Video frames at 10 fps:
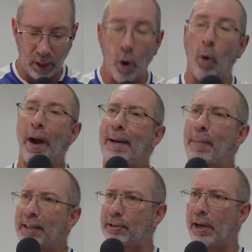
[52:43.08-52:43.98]
Or am
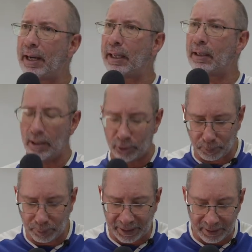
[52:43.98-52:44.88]
I trying
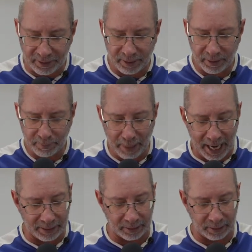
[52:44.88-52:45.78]
to please
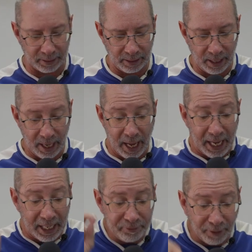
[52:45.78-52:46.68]
men?
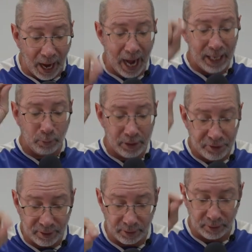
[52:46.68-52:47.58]
If I were
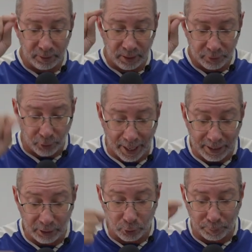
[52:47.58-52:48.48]
still
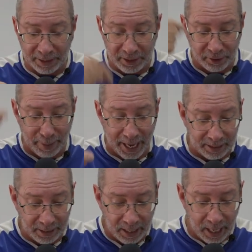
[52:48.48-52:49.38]
trying to please
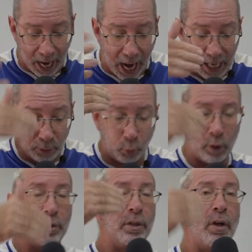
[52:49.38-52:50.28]
men, I
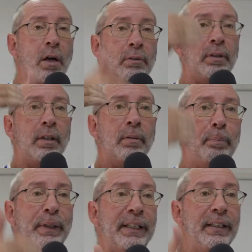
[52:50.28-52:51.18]
would not
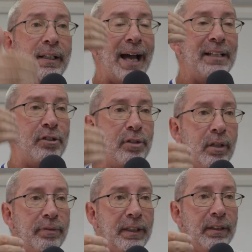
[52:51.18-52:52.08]
be a
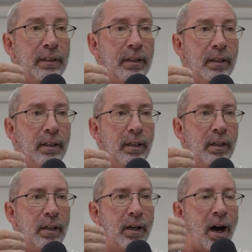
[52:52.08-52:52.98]
servant
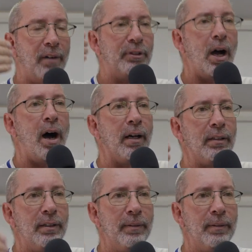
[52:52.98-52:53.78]
of God.